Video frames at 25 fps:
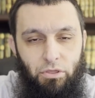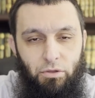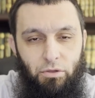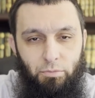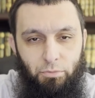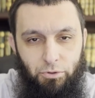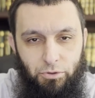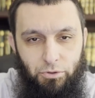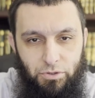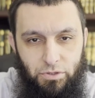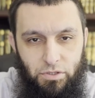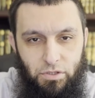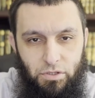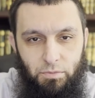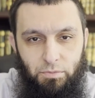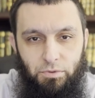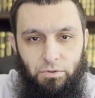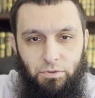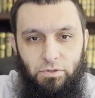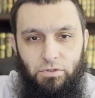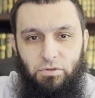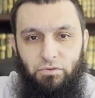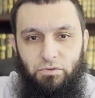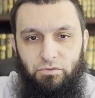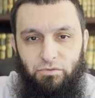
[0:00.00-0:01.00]
the
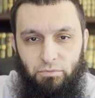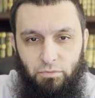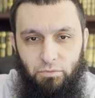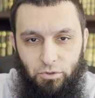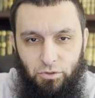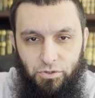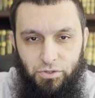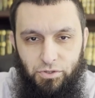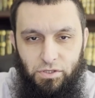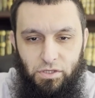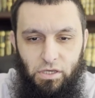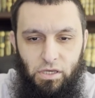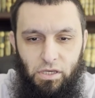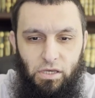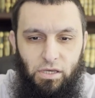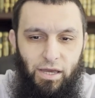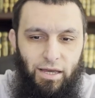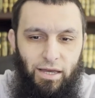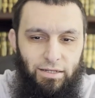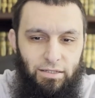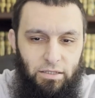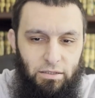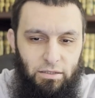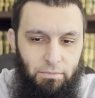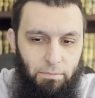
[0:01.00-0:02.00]
principles of mercy
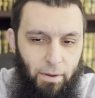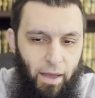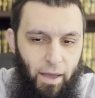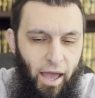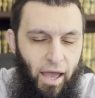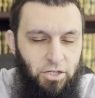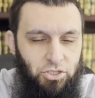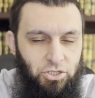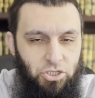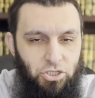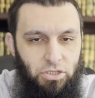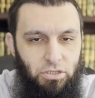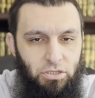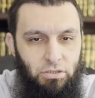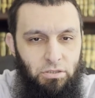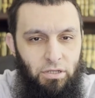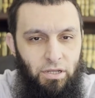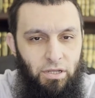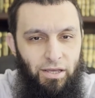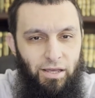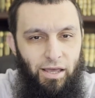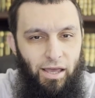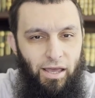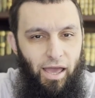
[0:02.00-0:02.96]
and compassion